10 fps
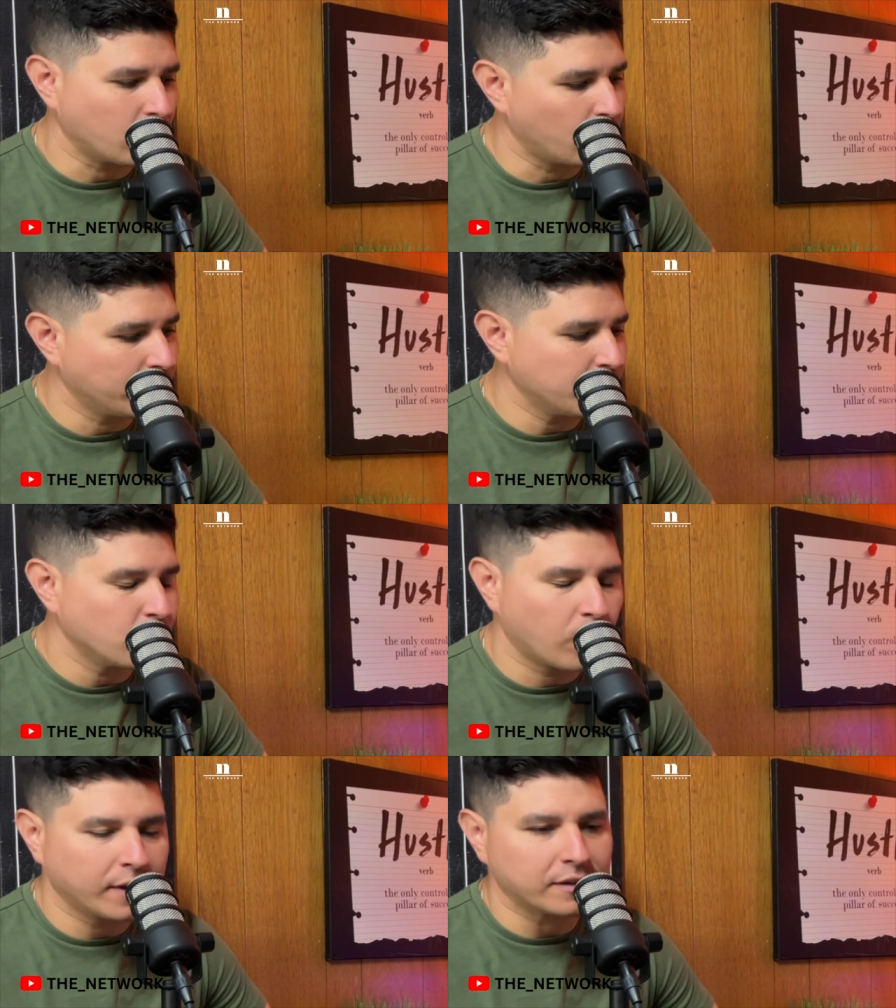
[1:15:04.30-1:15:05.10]
what do you
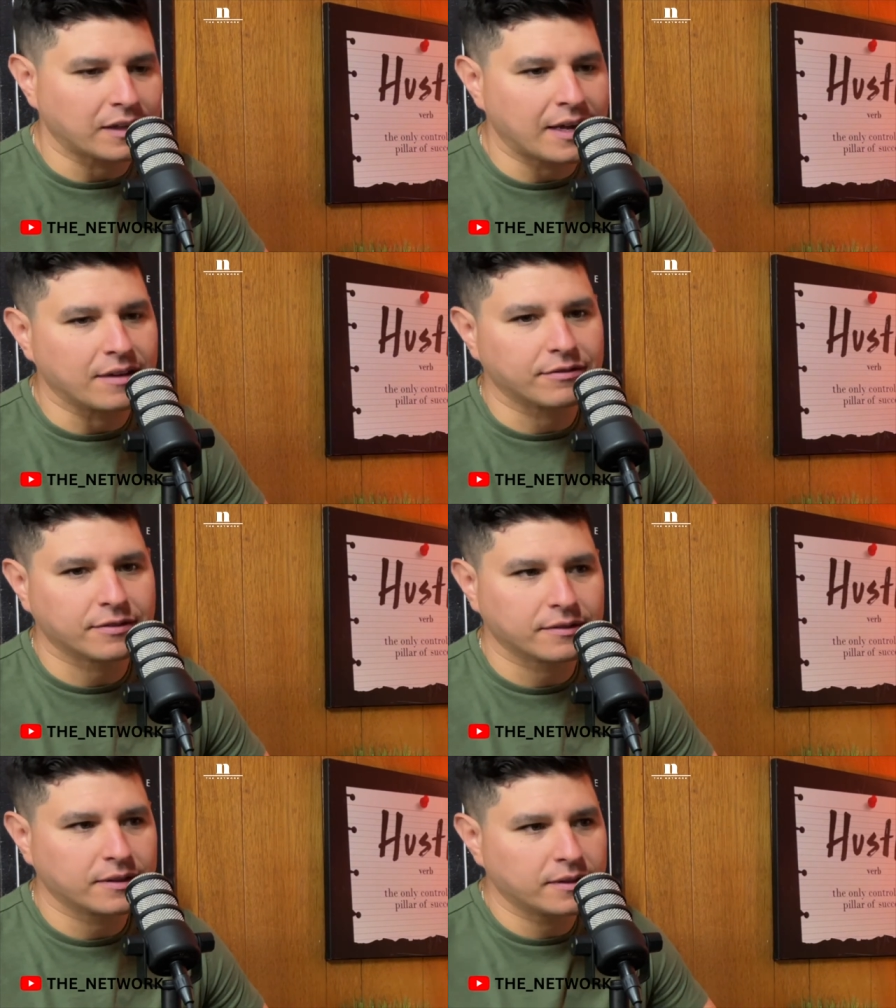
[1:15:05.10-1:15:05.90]
want in life?
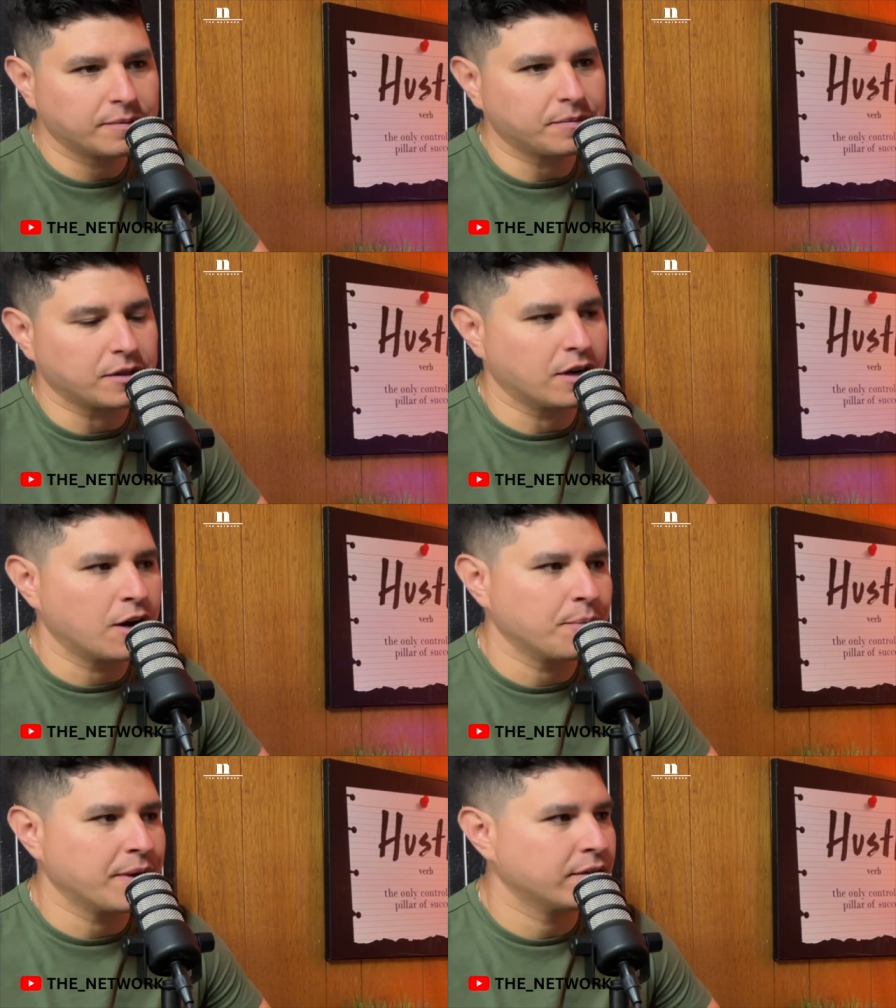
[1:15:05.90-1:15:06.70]
You know what I
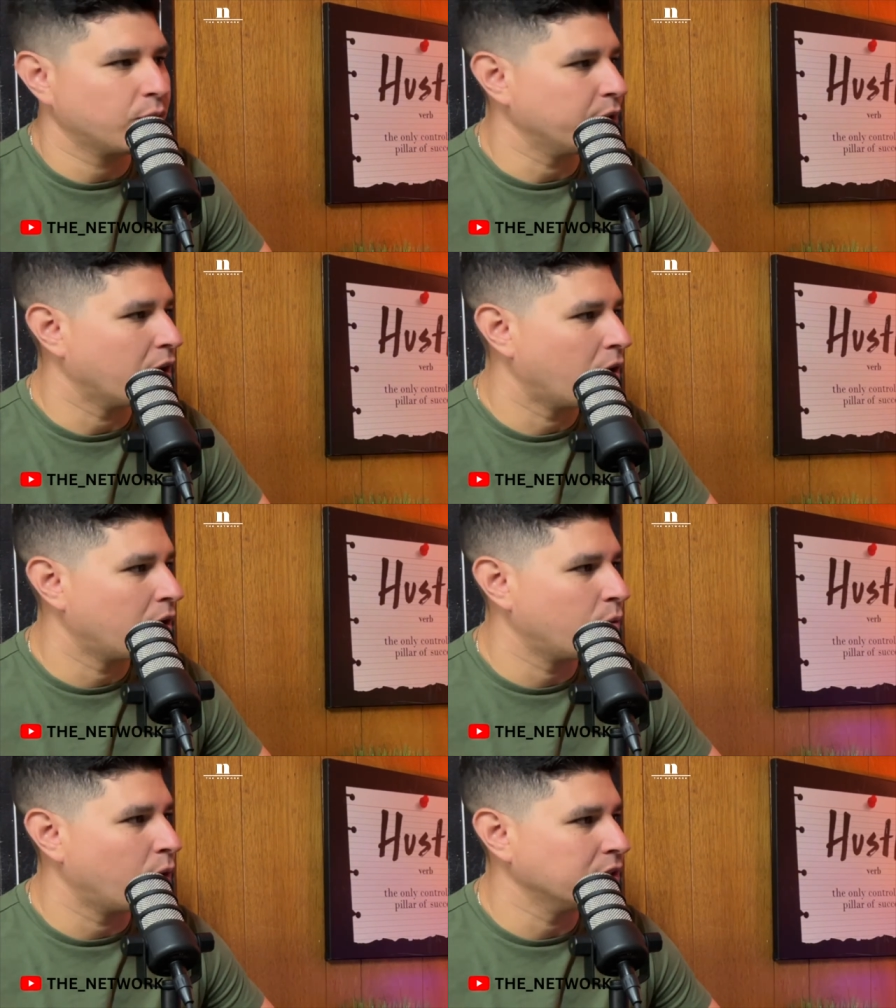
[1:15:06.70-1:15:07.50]
mean? We all
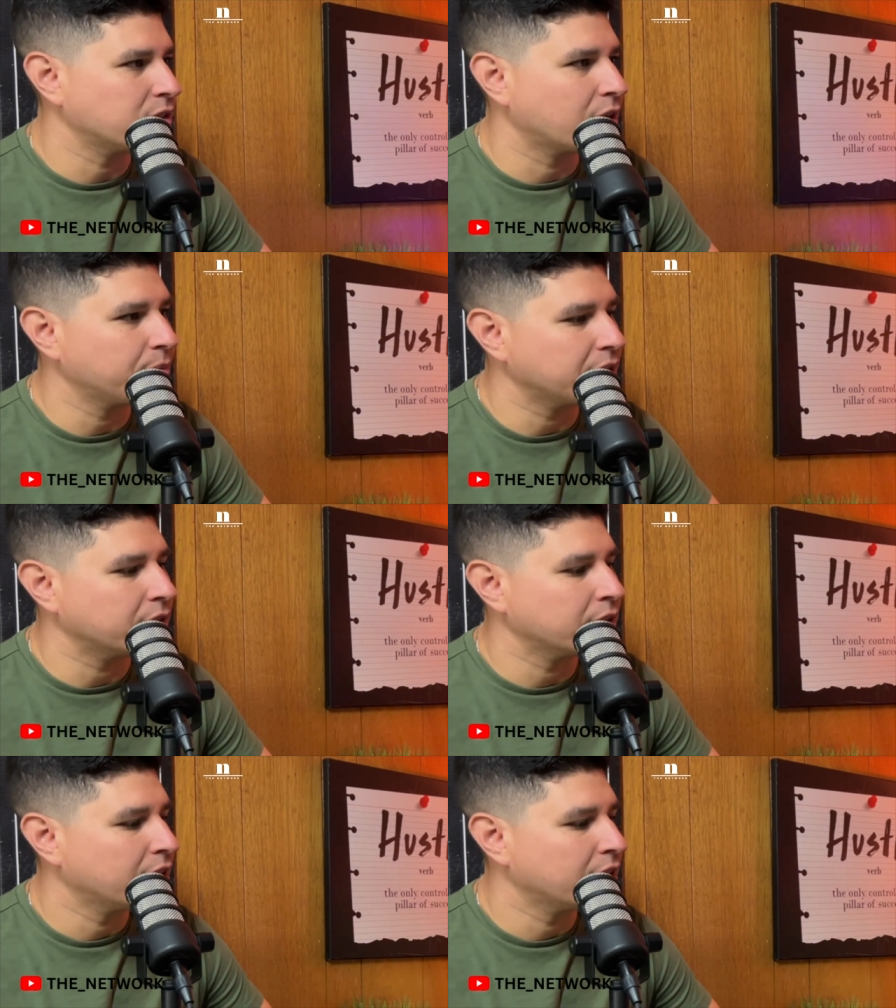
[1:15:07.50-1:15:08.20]
want something